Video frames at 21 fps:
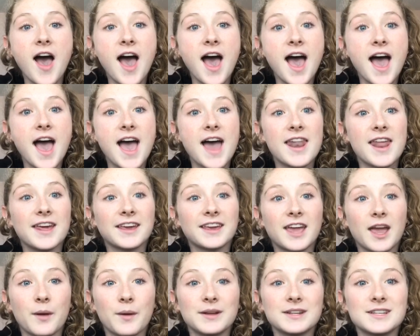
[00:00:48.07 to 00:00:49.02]
And I
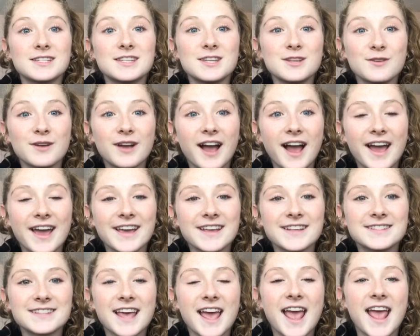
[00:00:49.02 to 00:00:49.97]
can't wait to see you
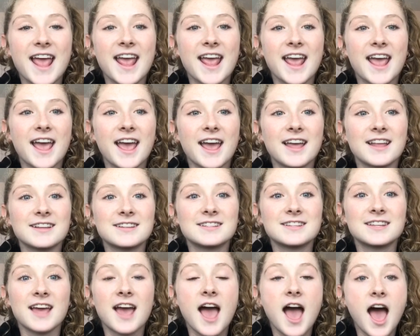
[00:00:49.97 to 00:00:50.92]
guys. And
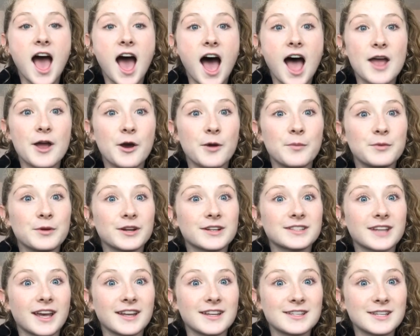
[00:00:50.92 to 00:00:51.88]
I hope you're
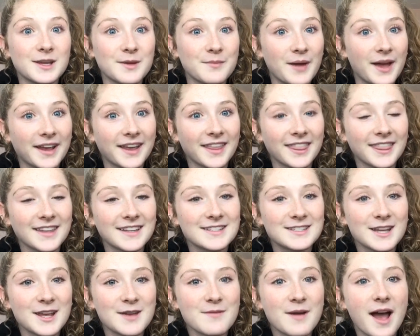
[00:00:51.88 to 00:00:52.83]
excited to get back in the
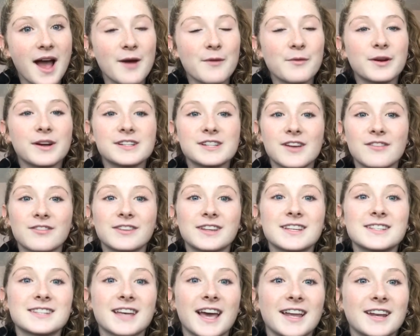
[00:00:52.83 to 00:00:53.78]
gym. We're definitely
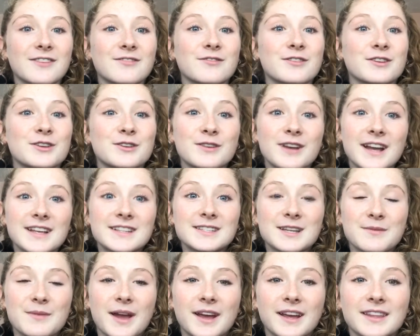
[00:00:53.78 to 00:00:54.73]
excited for you guys to get
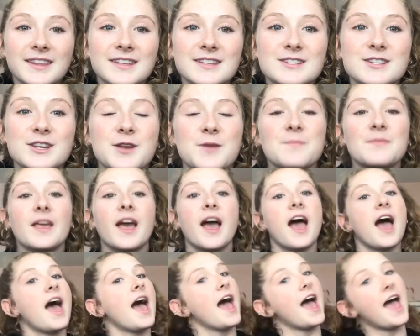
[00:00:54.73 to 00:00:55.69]
back in the gym.
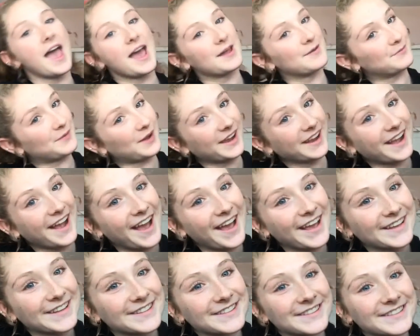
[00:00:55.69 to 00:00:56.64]
And bye,
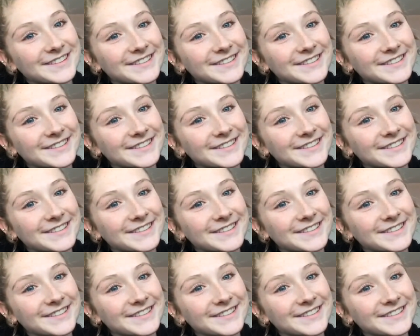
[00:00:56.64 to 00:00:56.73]
guys.